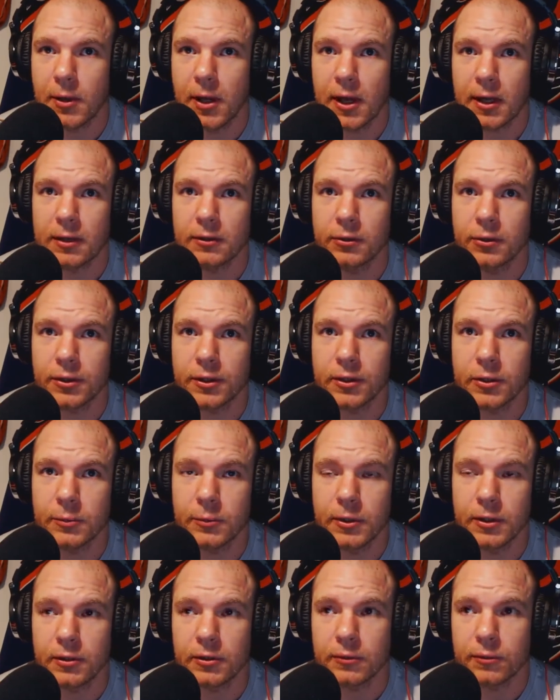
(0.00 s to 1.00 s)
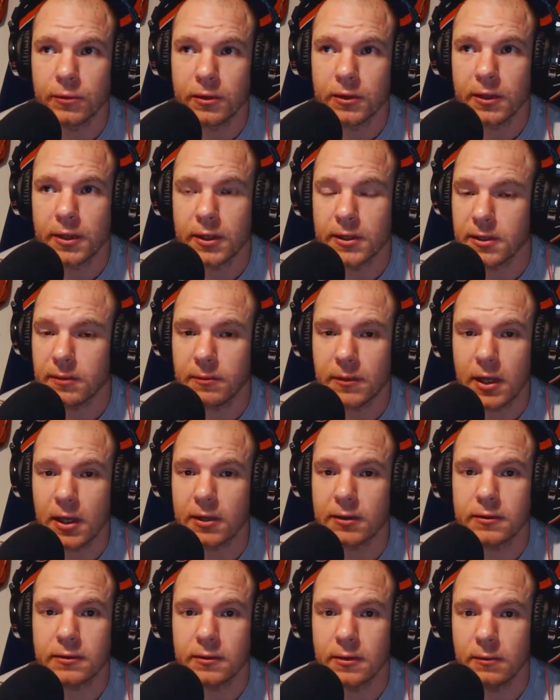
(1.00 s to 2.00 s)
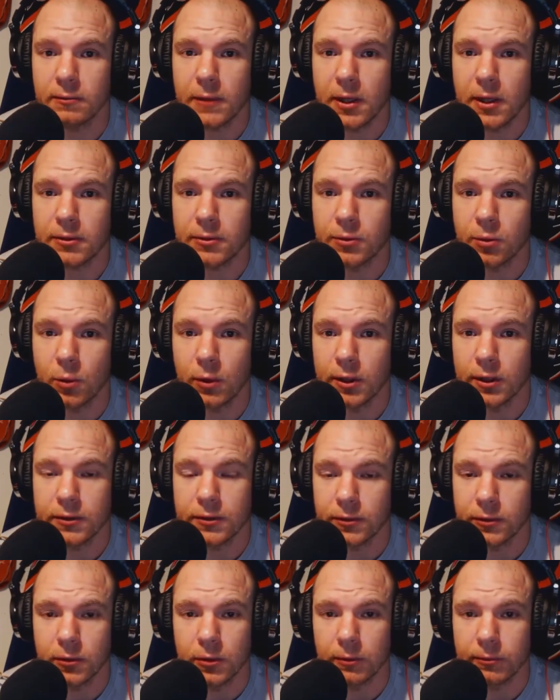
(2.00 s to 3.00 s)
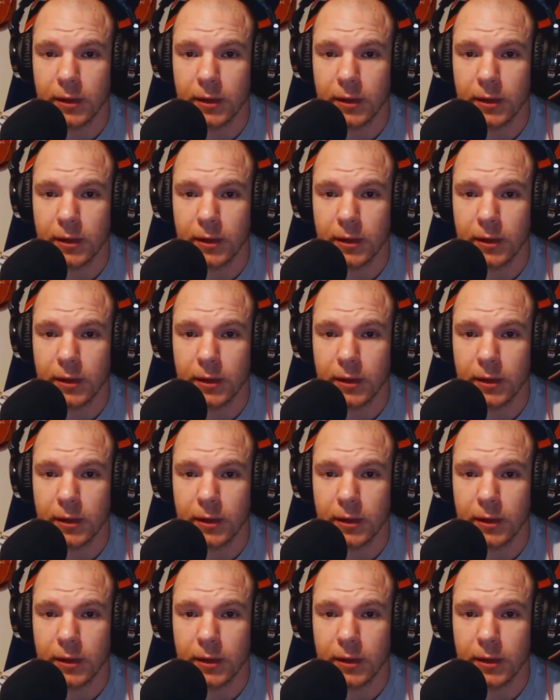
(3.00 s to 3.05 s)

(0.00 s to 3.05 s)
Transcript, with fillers: back and look in the mirror and realize I'm not 22.